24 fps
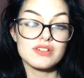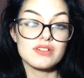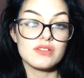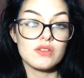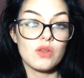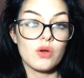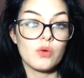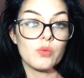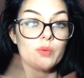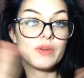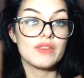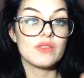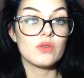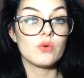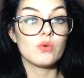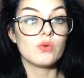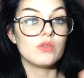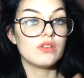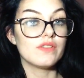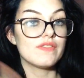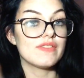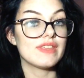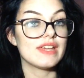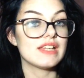along with all
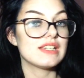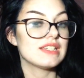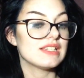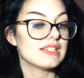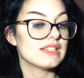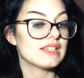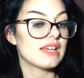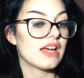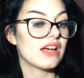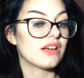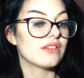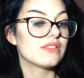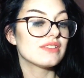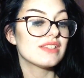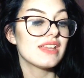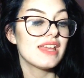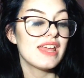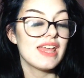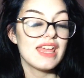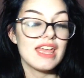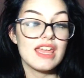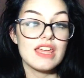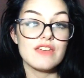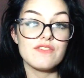of their details.
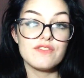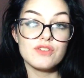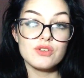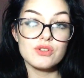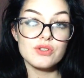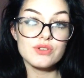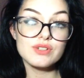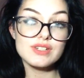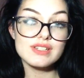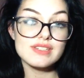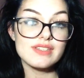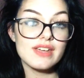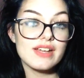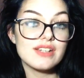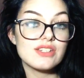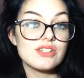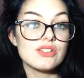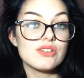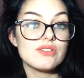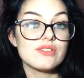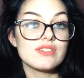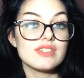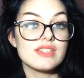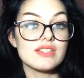If you do decide to
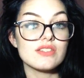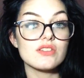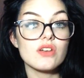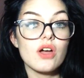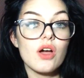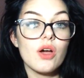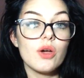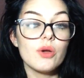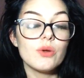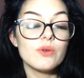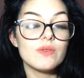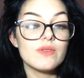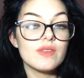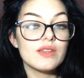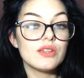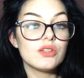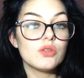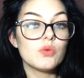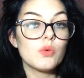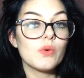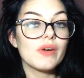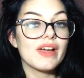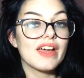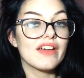use this code, then you
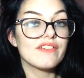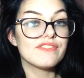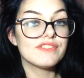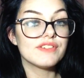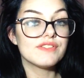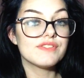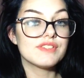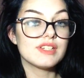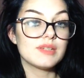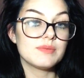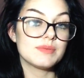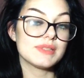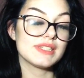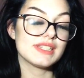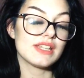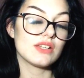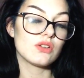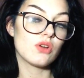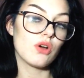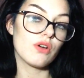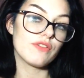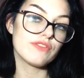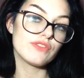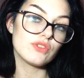will get 15%
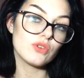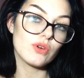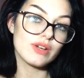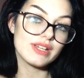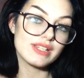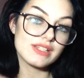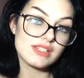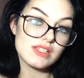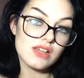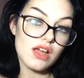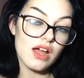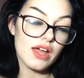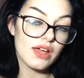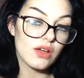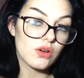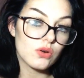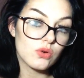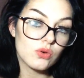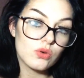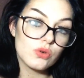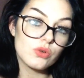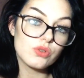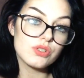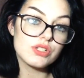off your entire
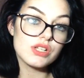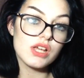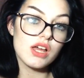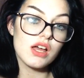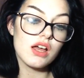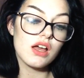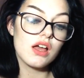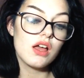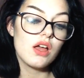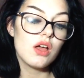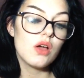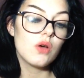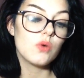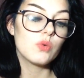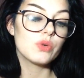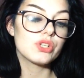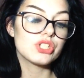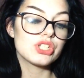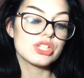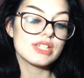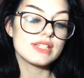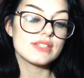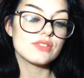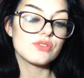order,
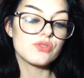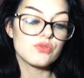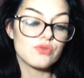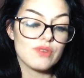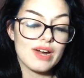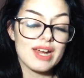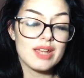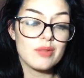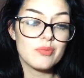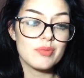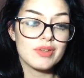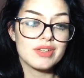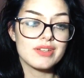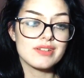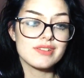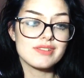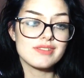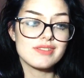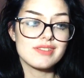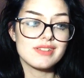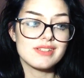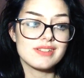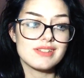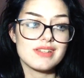which is great because
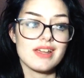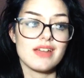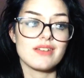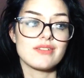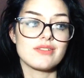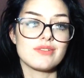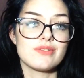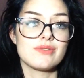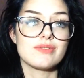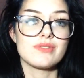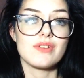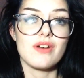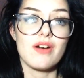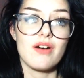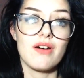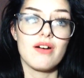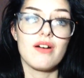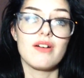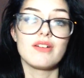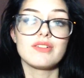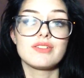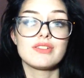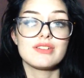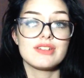these tattoos
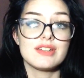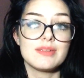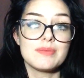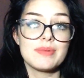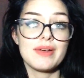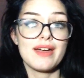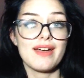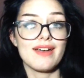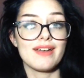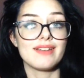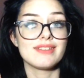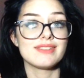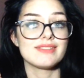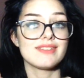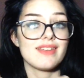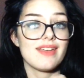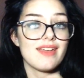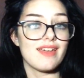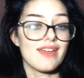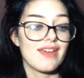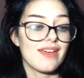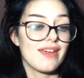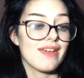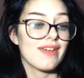are cheap as
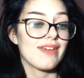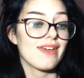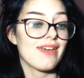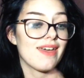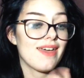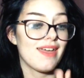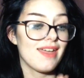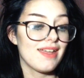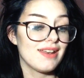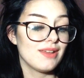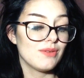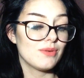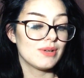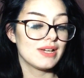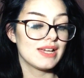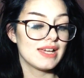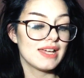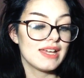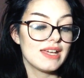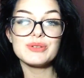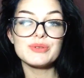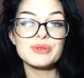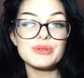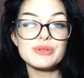heck.
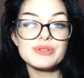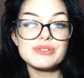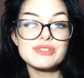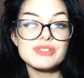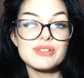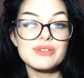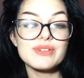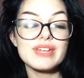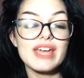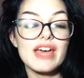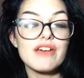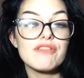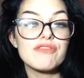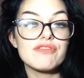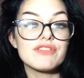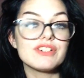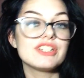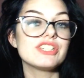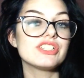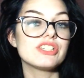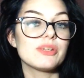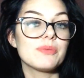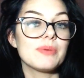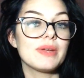Anyway, you'll also get free
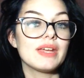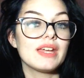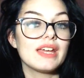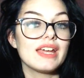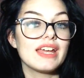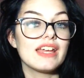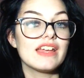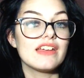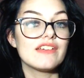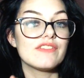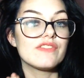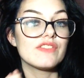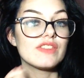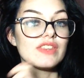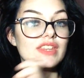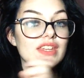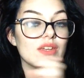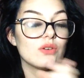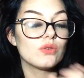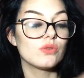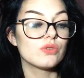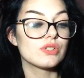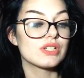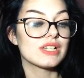shipping if the
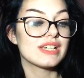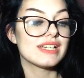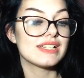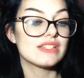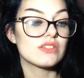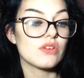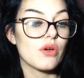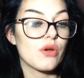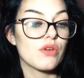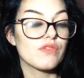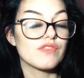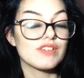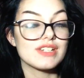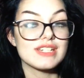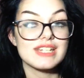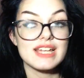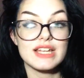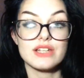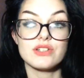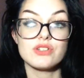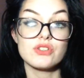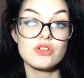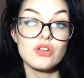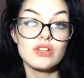order is over
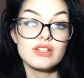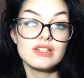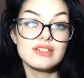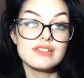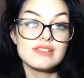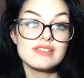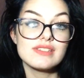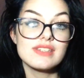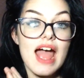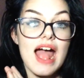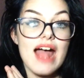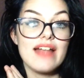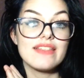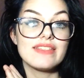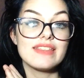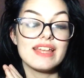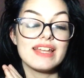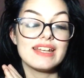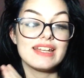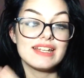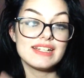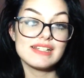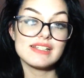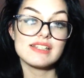$10, and then
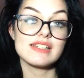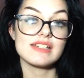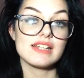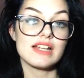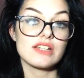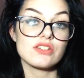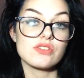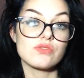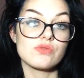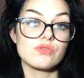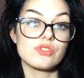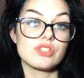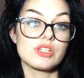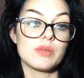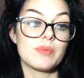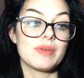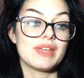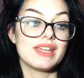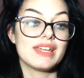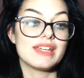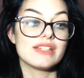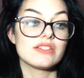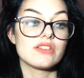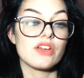international
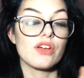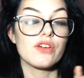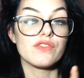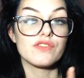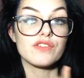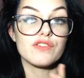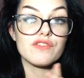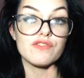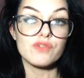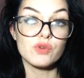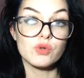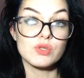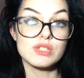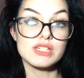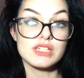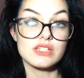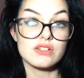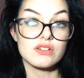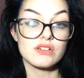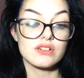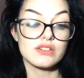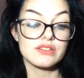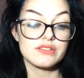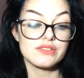shipping is over
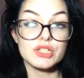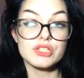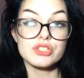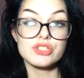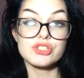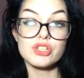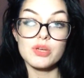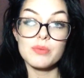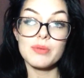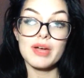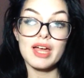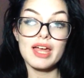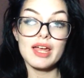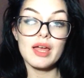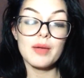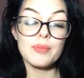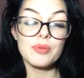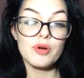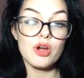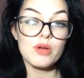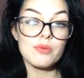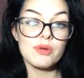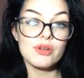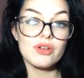$40. So my
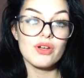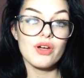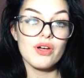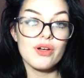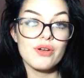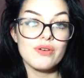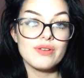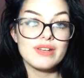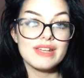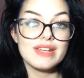promo code